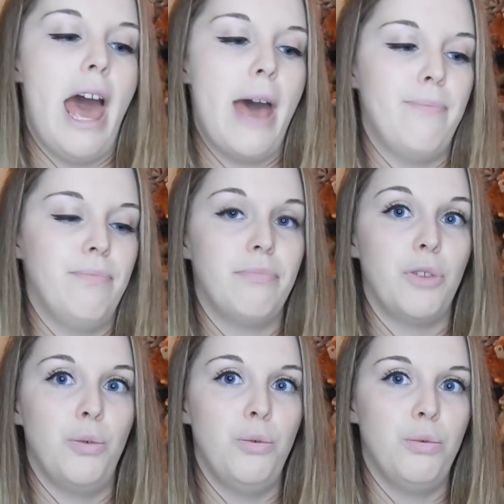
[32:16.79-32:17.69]
Ooh,
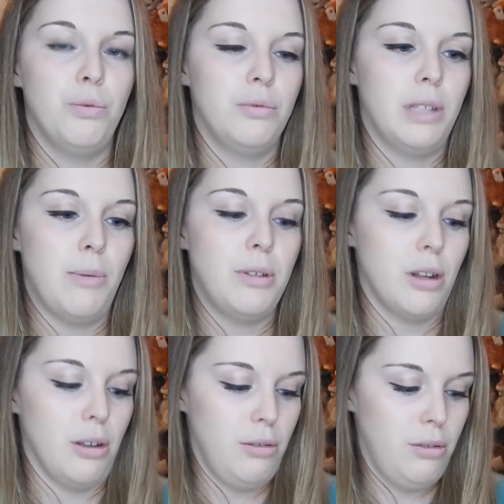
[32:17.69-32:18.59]
that was
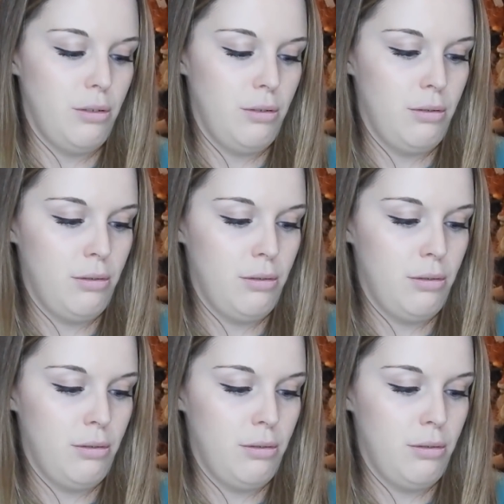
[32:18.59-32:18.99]
close.